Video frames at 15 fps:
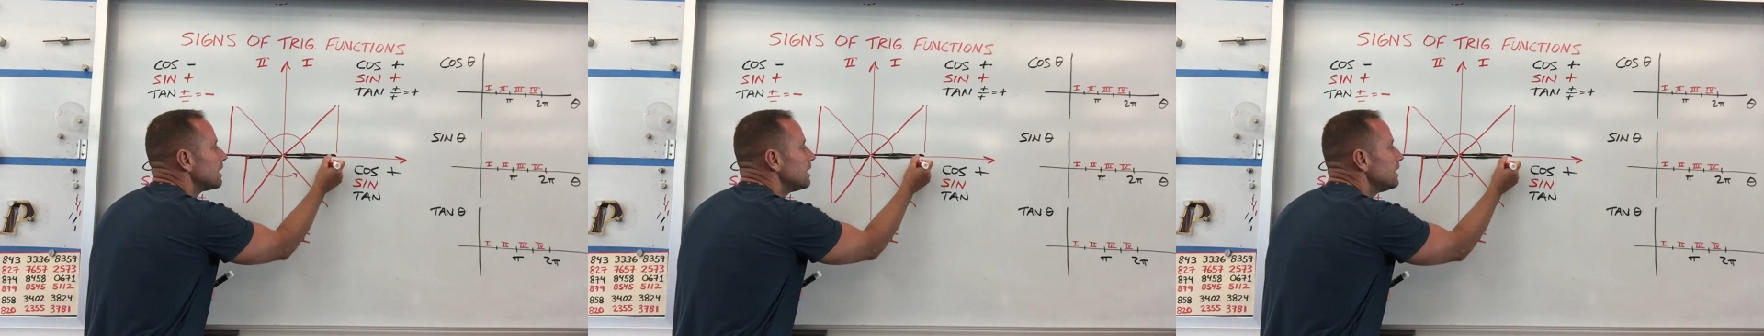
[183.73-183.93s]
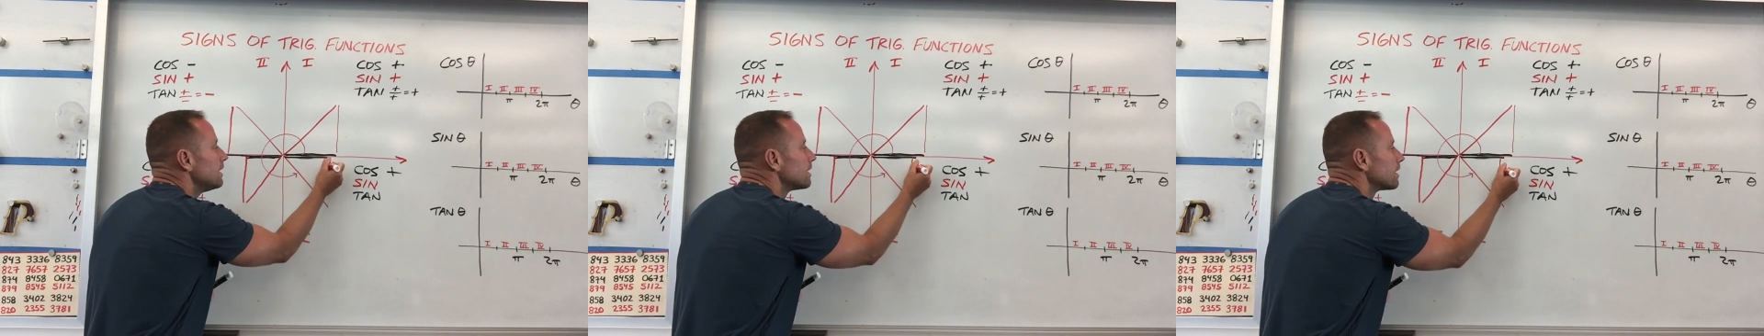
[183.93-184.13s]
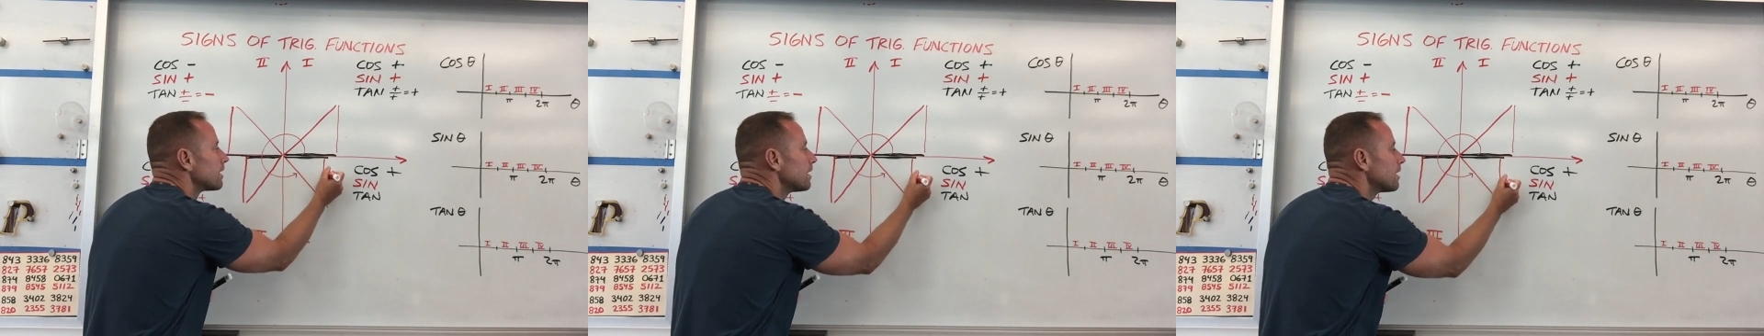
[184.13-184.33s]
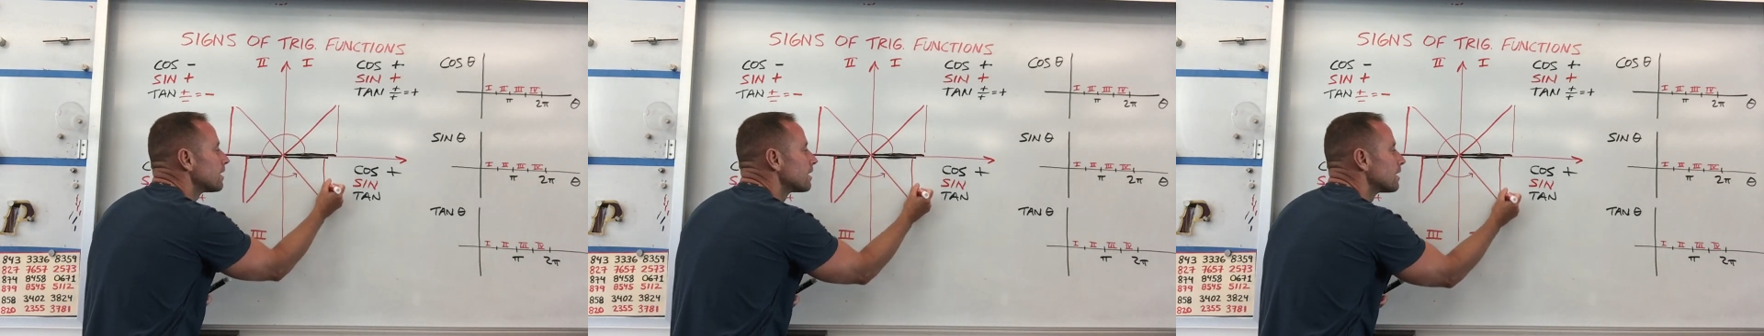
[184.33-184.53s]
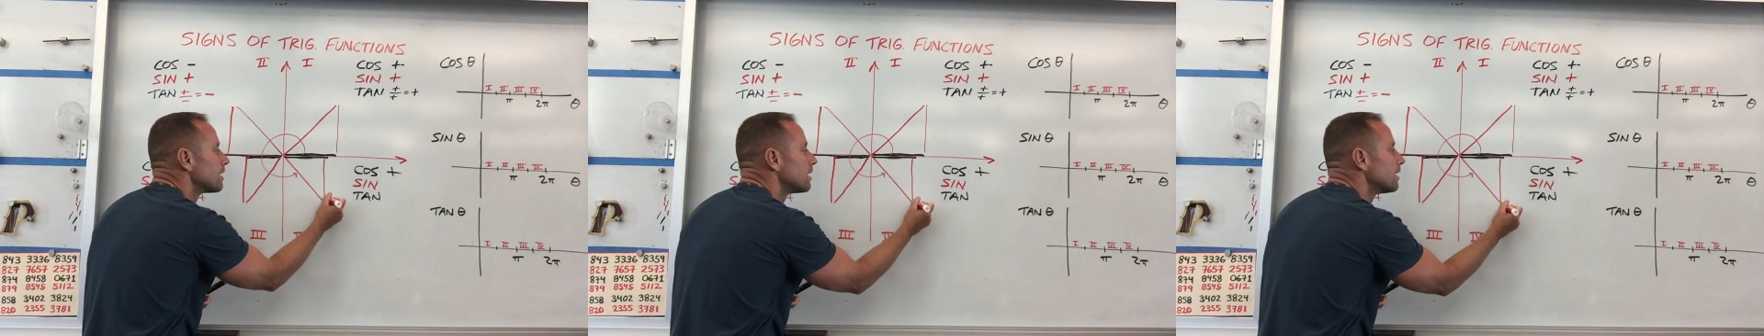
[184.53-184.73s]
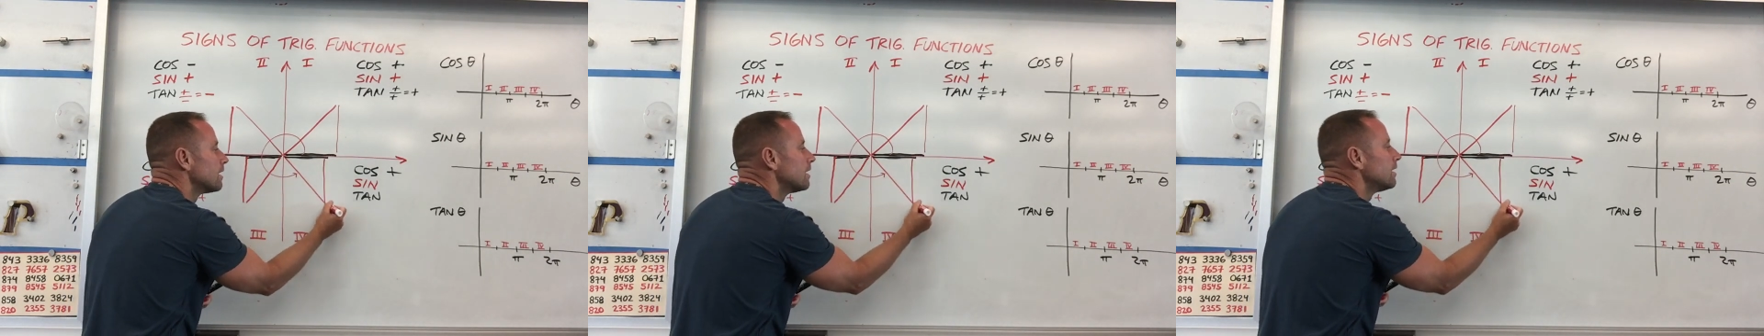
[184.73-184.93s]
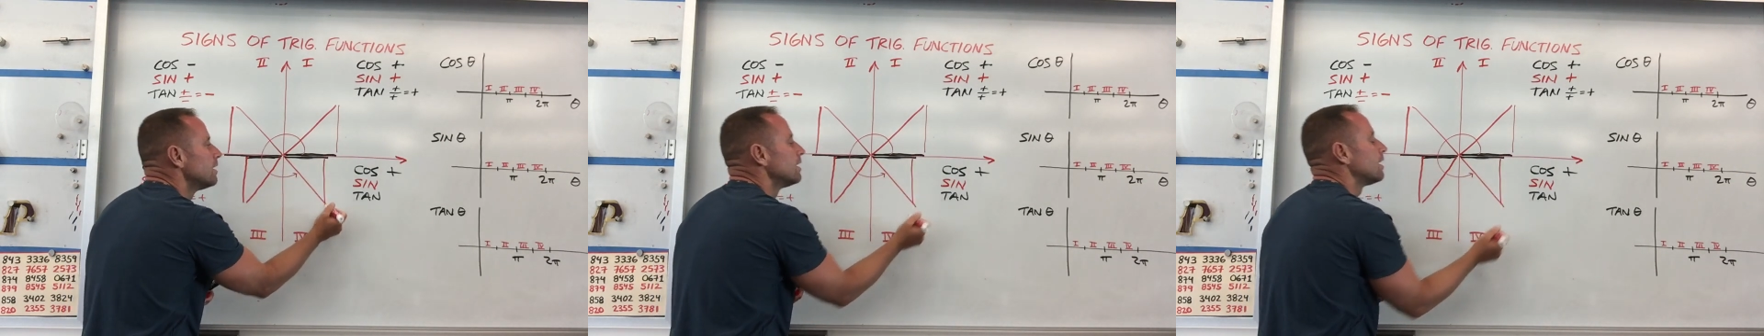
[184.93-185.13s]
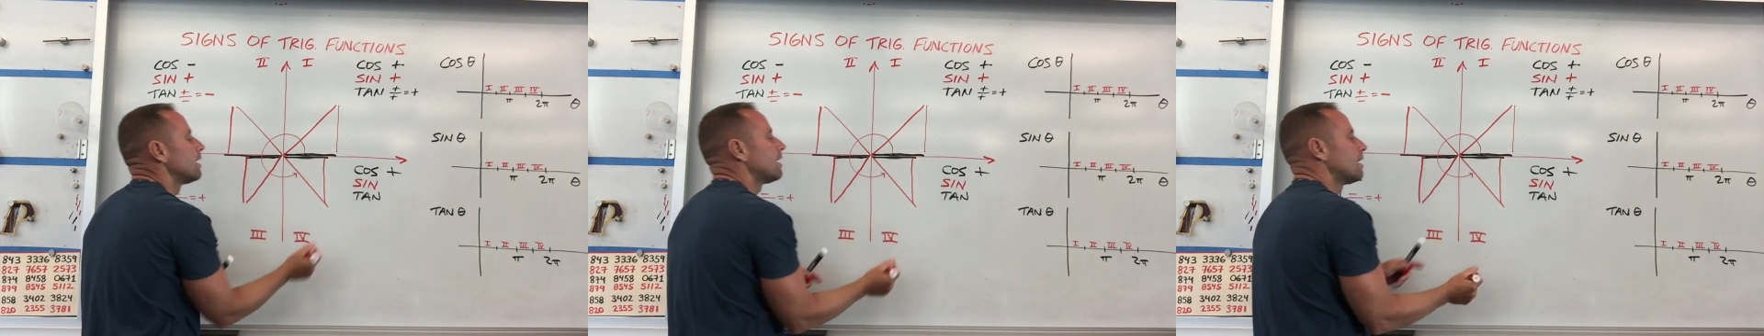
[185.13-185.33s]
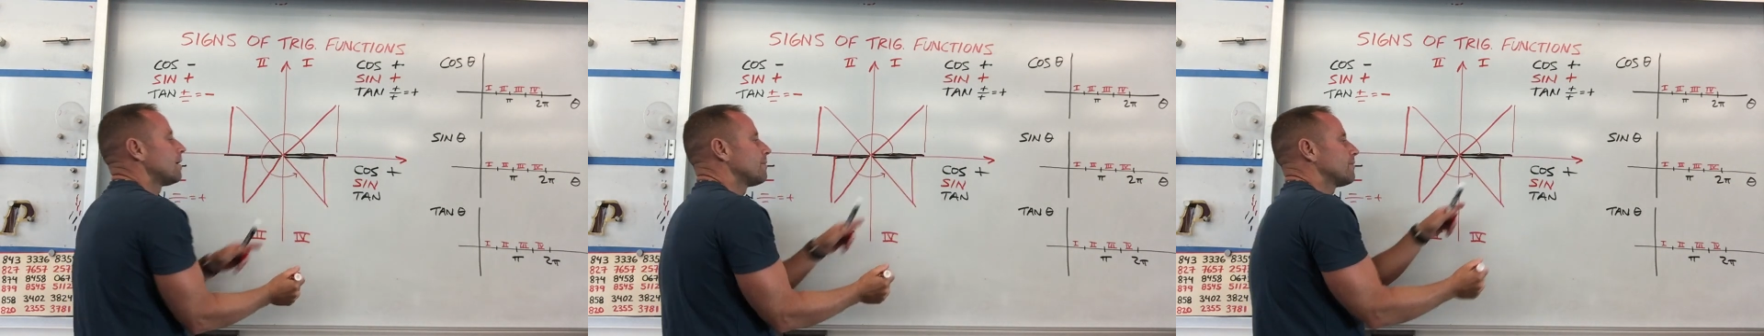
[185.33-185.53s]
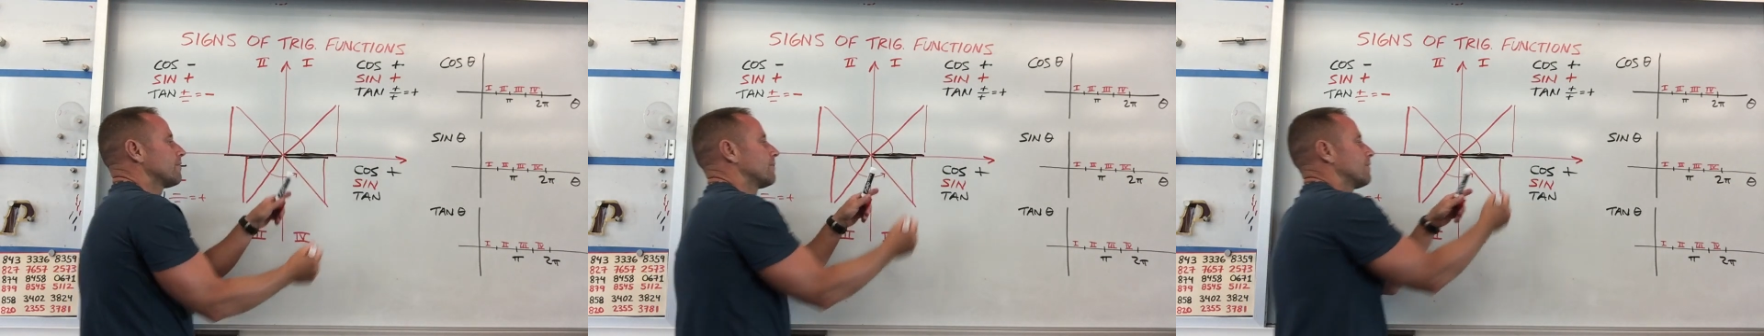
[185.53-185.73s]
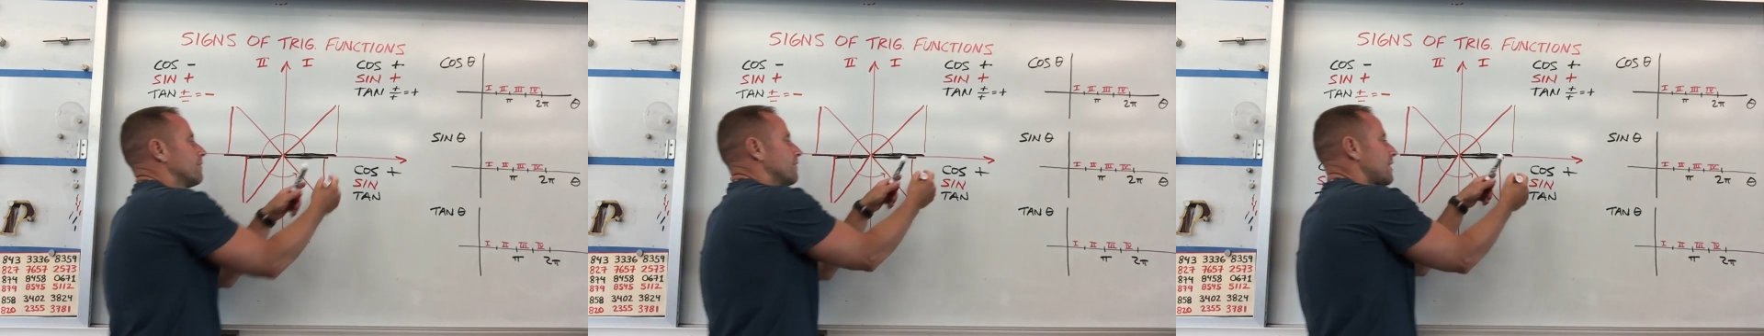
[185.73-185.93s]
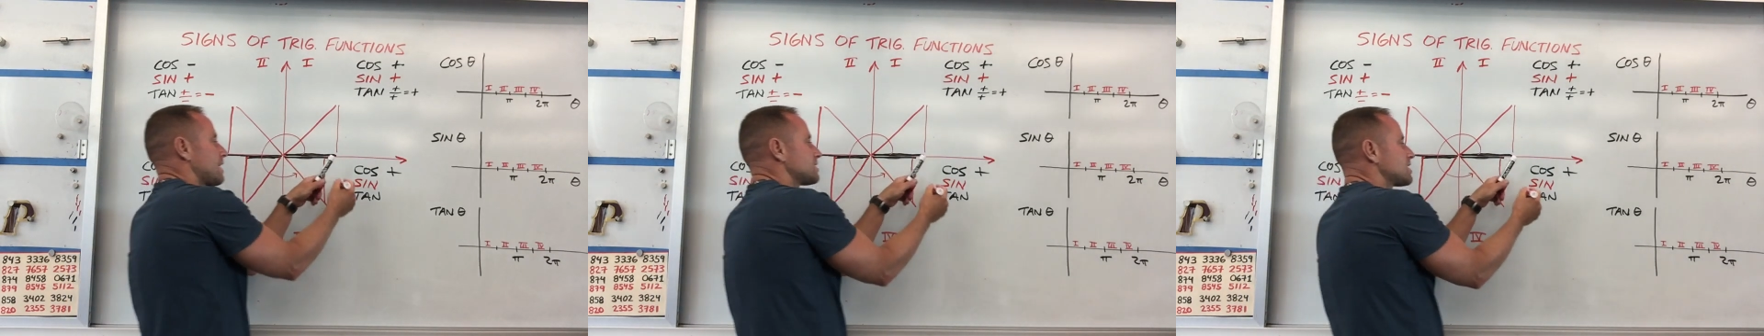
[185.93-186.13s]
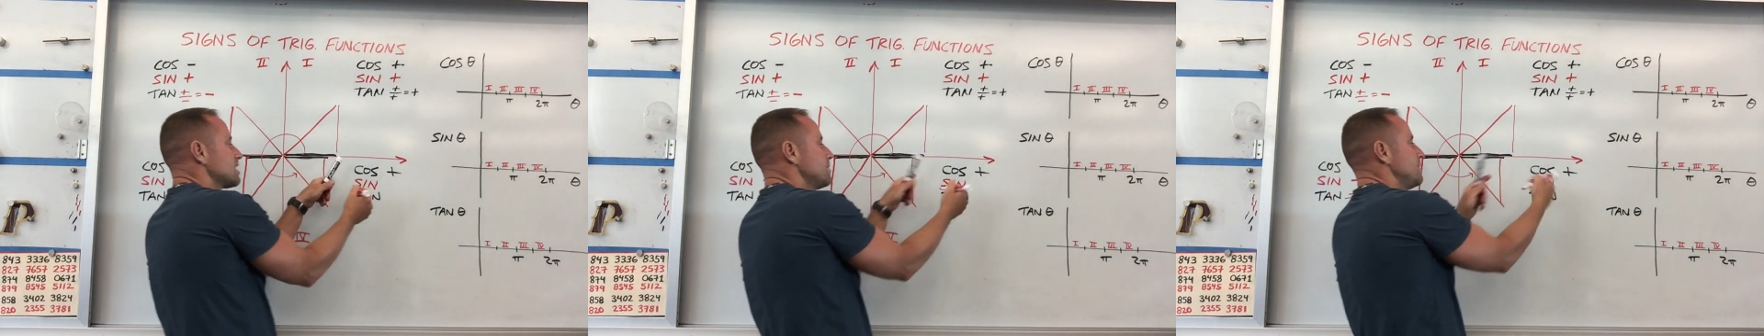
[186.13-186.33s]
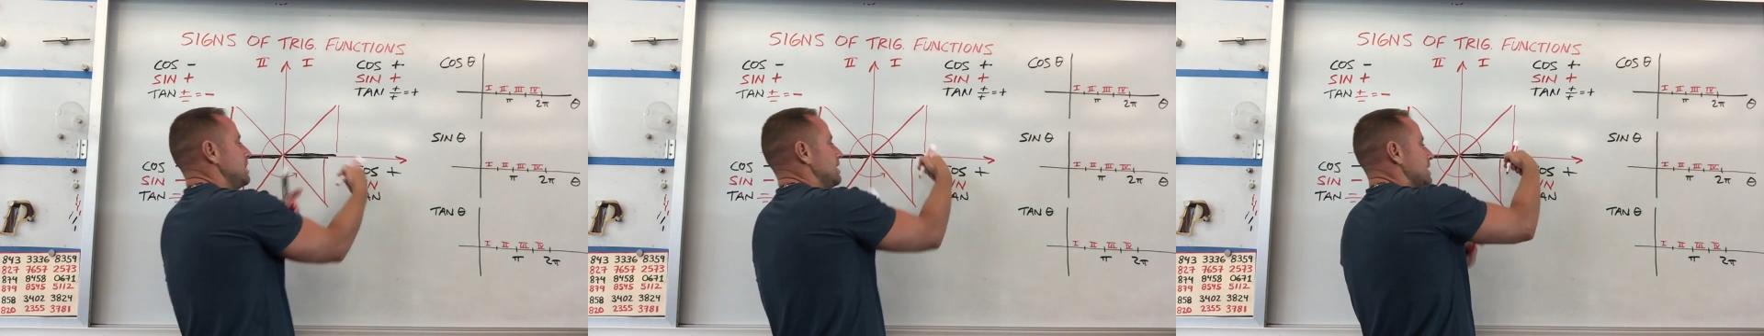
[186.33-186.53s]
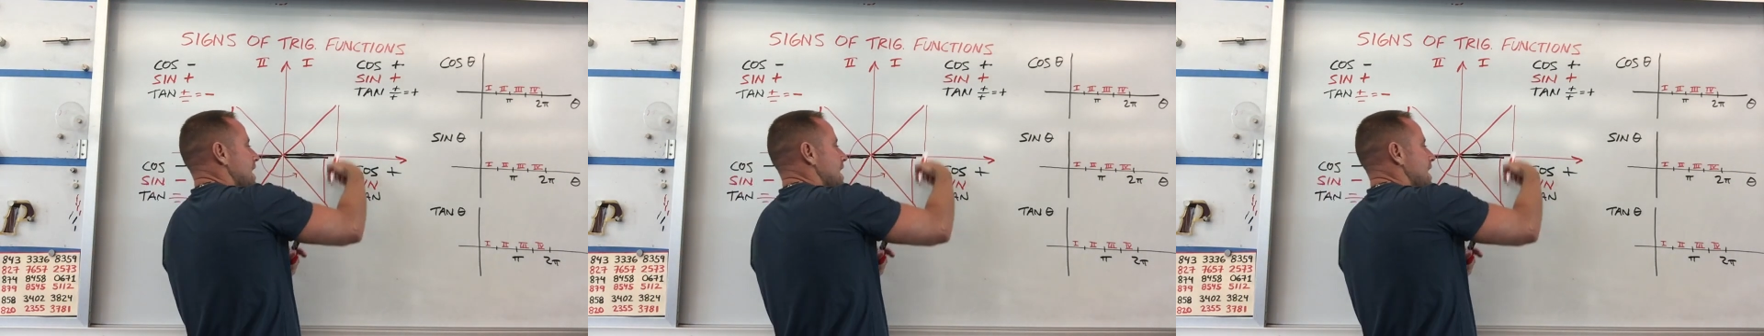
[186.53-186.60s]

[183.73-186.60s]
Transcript: here. Um, that's going to be